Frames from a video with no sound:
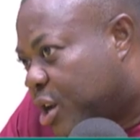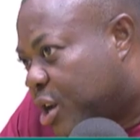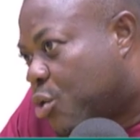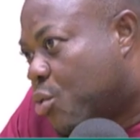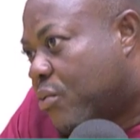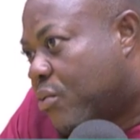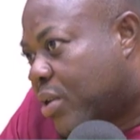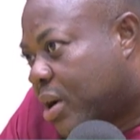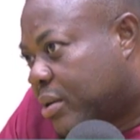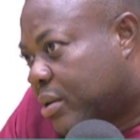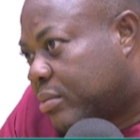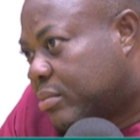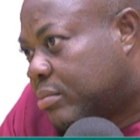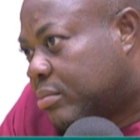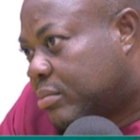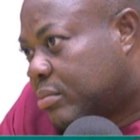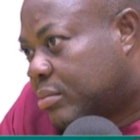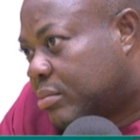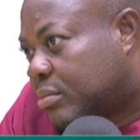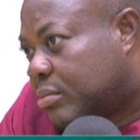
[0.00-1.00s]
over,
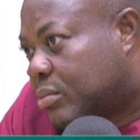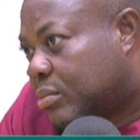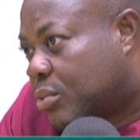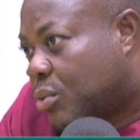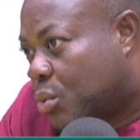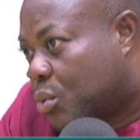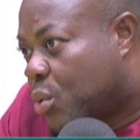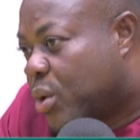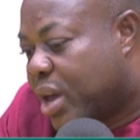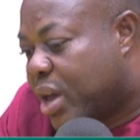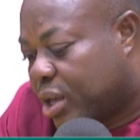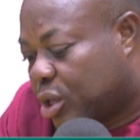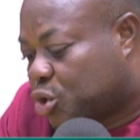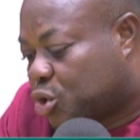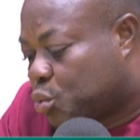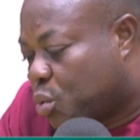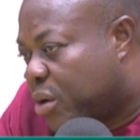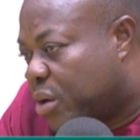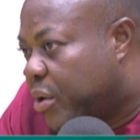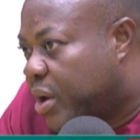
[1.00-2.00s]
oh, yeah,
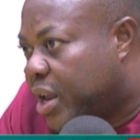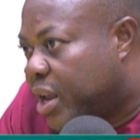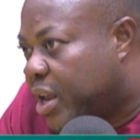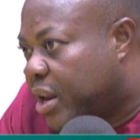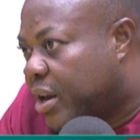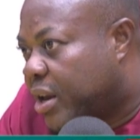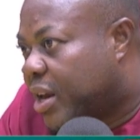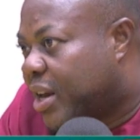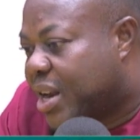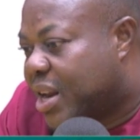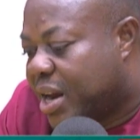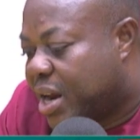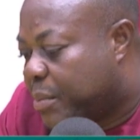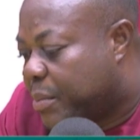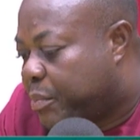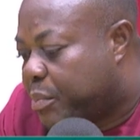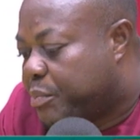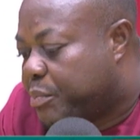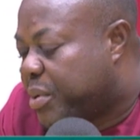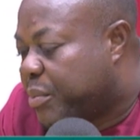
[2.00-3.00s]
swearing in, then the
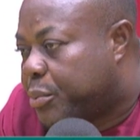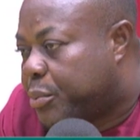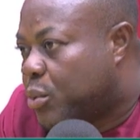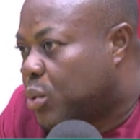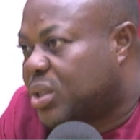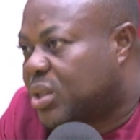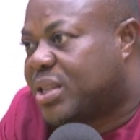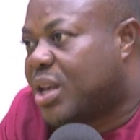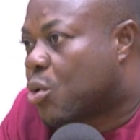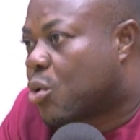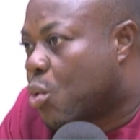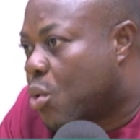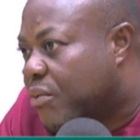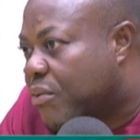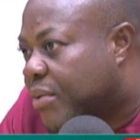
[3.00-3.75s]
people take over.